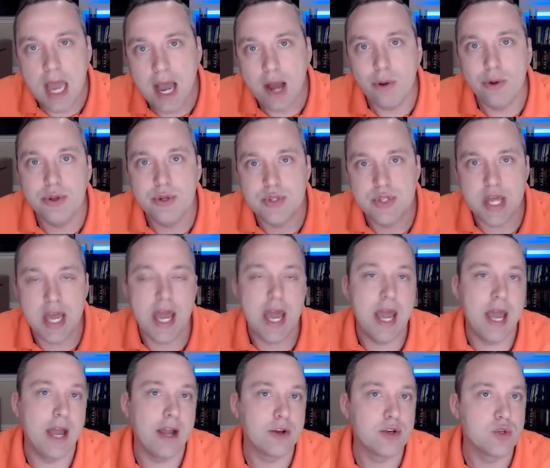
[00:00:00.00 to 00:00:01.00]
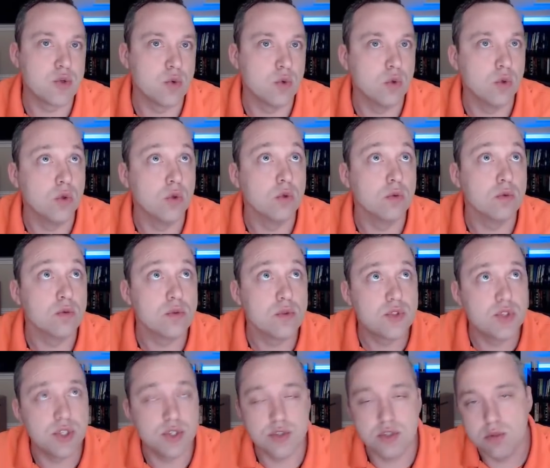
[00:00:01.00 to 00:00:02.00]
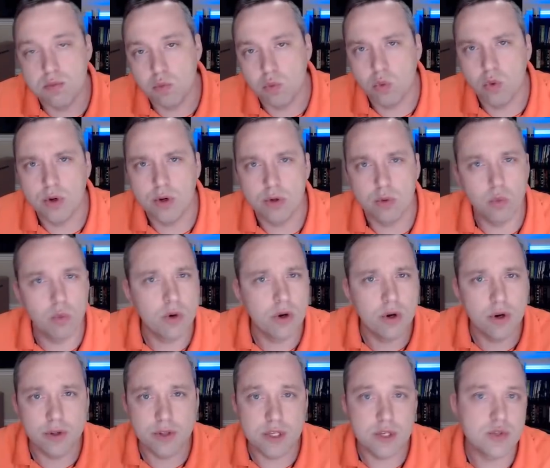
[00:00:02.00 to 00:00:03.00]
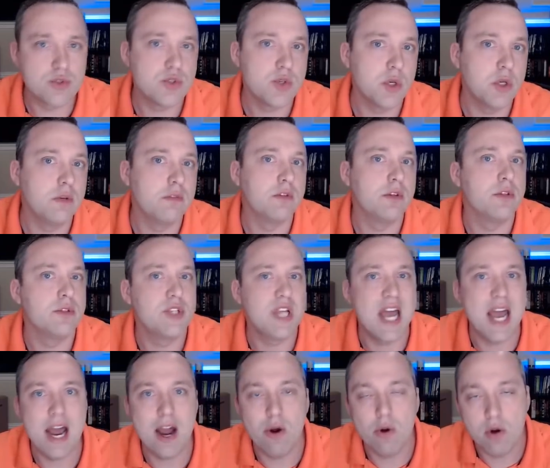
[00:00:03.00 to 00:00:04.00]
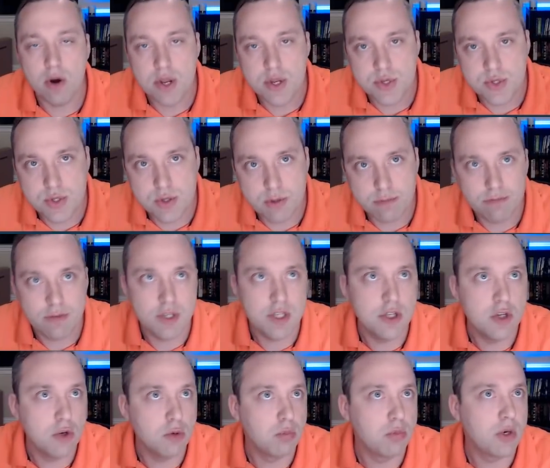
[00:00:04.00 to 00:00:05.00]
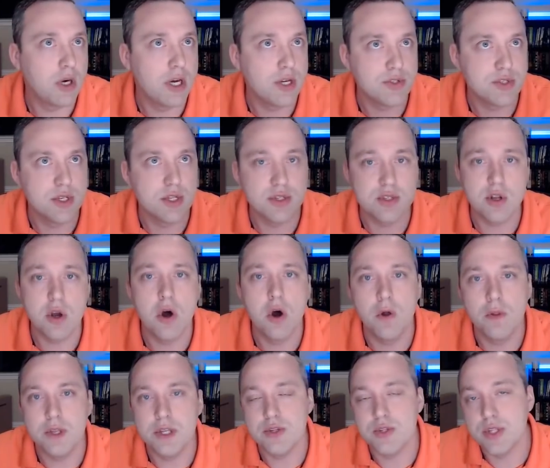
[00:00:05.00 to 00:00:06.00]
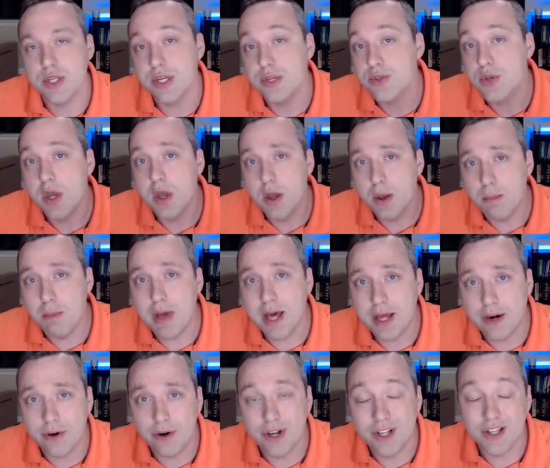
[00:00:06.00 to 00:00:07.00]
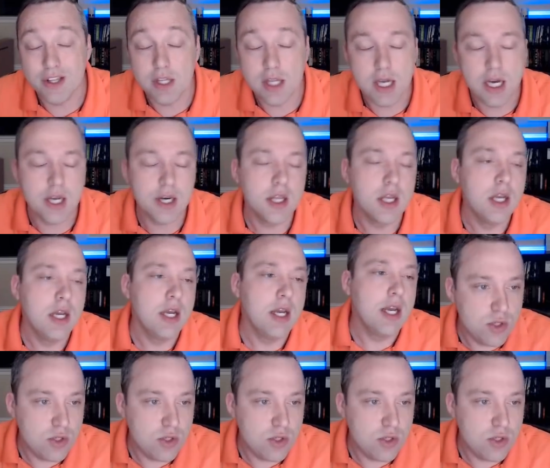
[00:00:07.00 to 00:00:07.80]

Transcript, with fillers: How does the actual system work? Where are these servers? How is the video processed? All these things matter a lot.